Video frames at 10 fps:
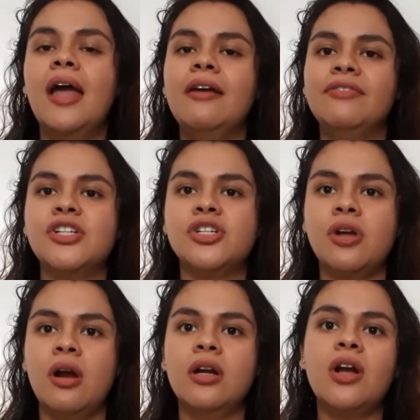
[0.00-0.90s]
If the
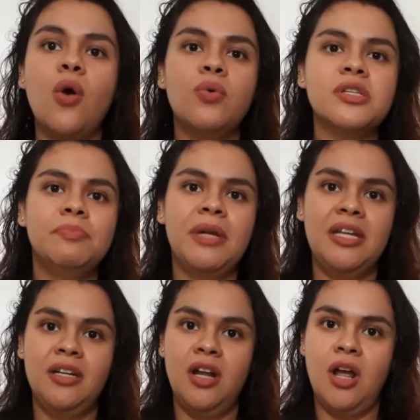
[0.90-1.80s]
shark was
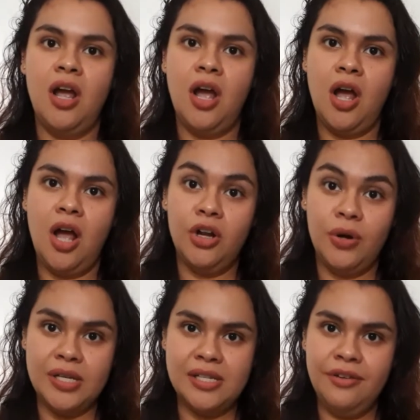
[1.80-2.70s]
being
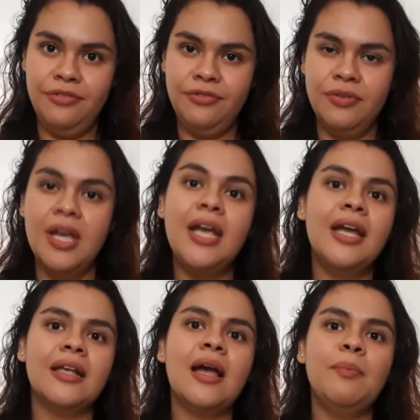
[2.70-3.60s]
aggressive,
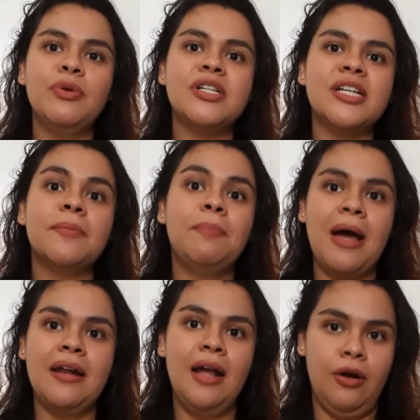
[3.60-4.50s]
it can predict
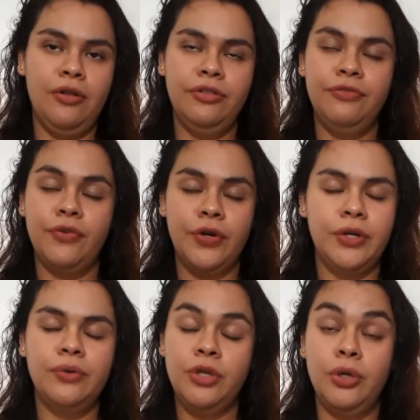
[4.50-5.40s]
bad health for
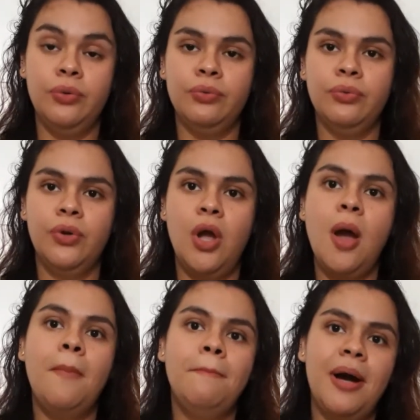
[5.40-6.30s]
you.
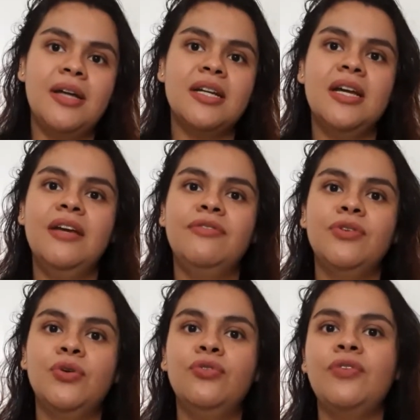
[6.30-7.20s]
But if
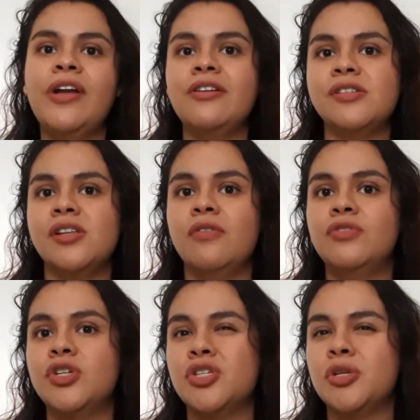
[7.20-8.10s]
you find
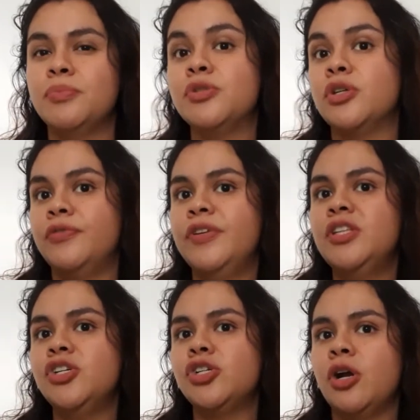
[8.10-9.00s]
yourself just
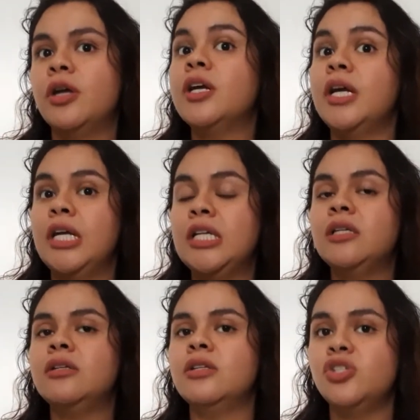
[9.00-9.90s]
observing the shark
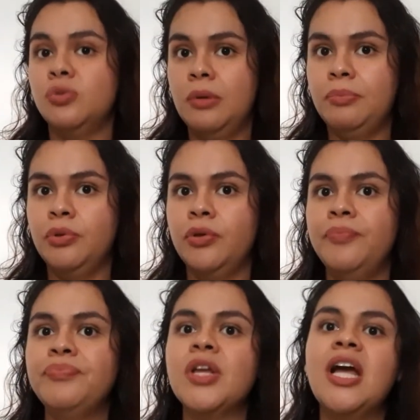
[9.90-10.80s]
in the swimming
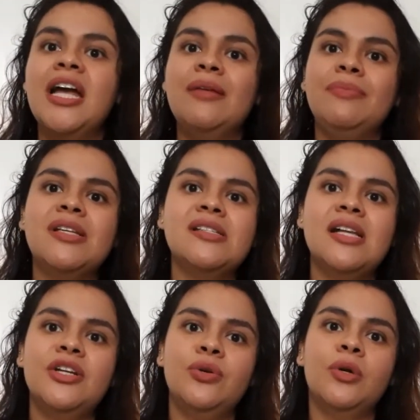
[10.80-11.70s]
pool, it means
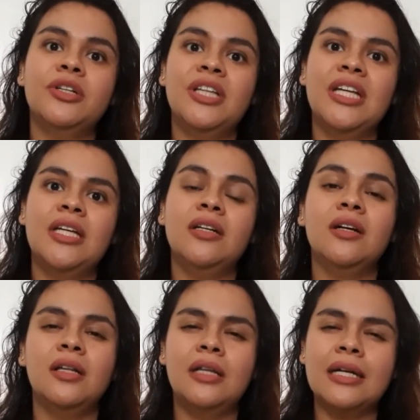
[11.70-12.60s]
that you are thinking
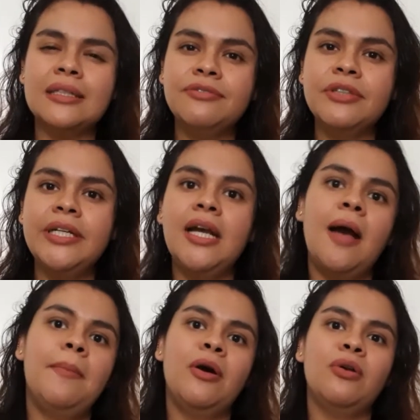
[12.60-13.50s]
collectively
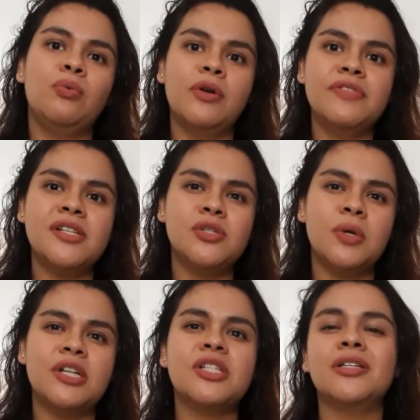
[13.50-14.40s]
about a rough
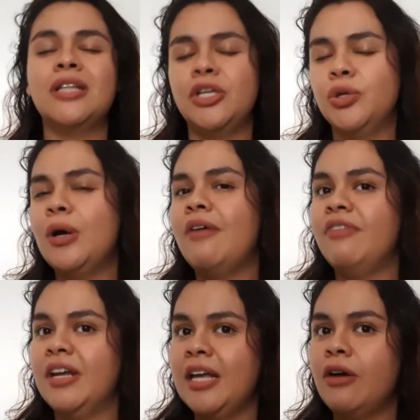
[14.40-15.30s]
situation that you
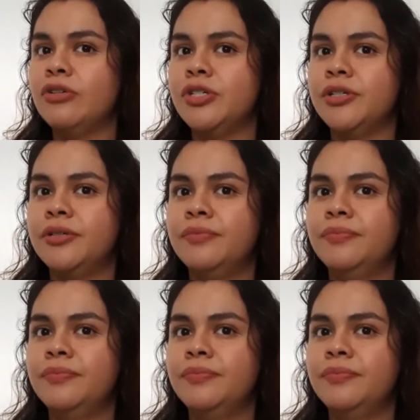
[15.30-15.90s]
have encountered.